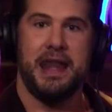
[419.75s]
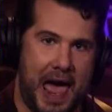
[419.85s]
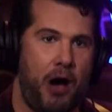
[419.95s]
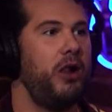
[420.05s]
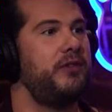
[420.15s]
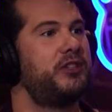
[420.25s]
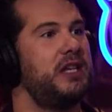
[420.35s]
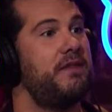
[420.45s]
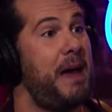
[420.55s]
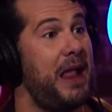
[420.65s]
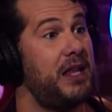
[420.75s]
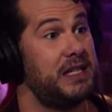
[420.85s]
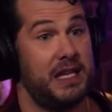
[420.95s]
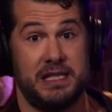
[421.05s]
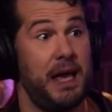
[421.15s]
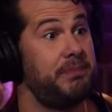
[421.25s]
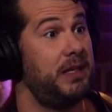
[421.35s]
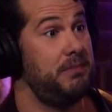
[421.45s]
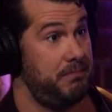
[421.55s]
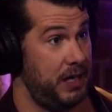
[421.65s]
And now all of a sudden you have ballots
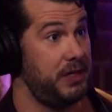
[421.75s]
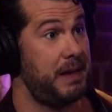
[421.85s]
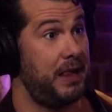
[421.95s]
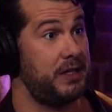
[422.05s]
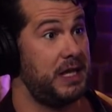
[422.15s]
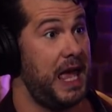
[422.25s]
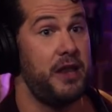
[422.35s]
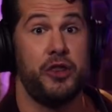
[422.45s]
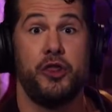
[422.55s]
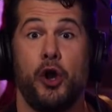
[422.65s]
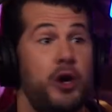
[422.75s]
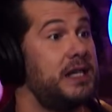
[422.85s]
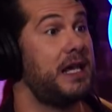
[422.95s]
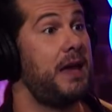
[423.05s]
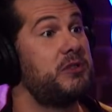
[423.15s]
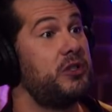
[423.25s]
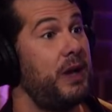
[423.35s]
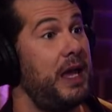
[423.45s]
accepted, mail-in ballots, at 30 times the